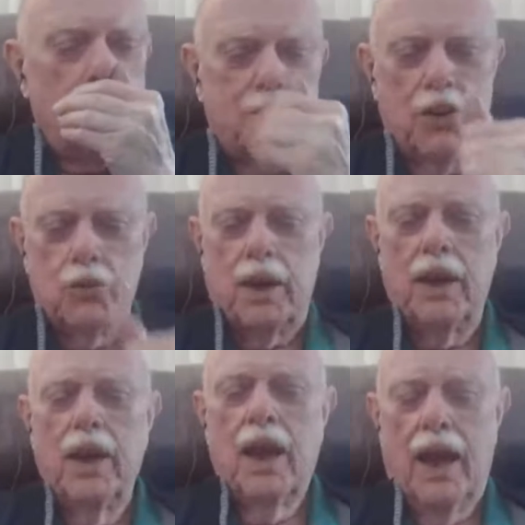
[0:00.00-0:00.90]
excuse me,
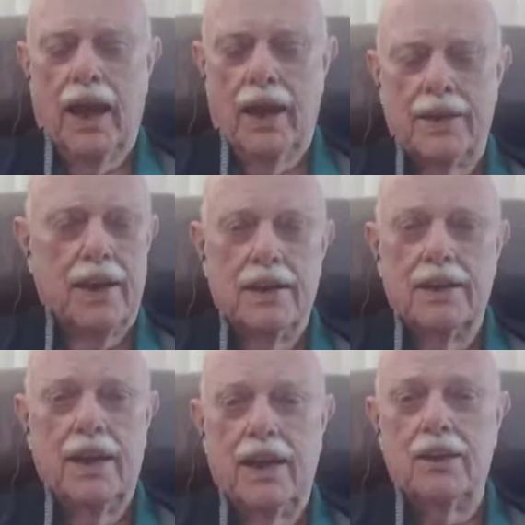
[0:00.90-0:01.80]
and
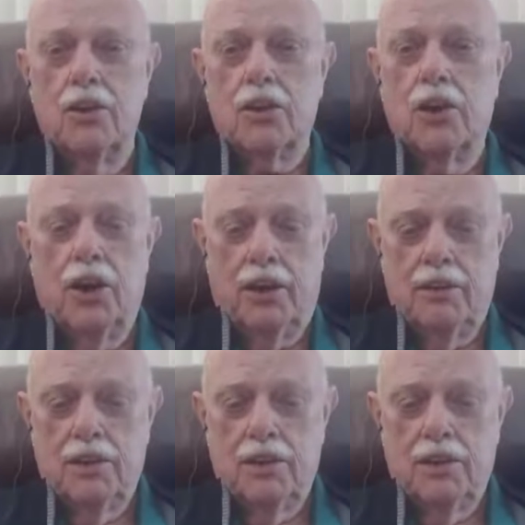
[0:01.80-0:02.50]
it looked good.